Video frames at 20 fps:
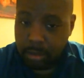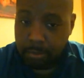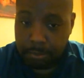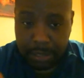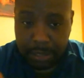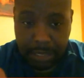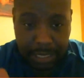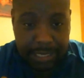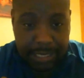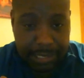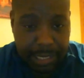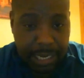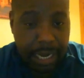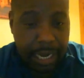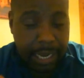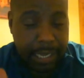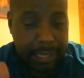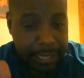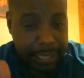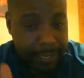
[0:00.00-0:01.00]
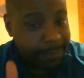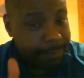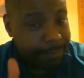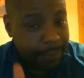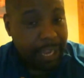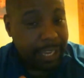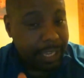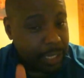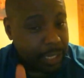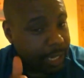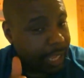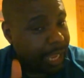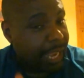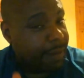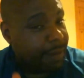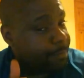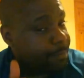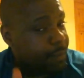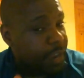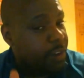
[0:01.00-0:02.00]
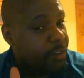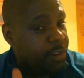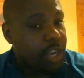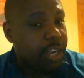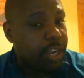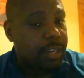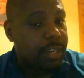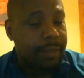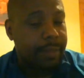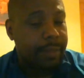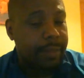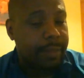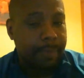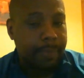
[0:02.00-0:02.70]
But this fight could end very early.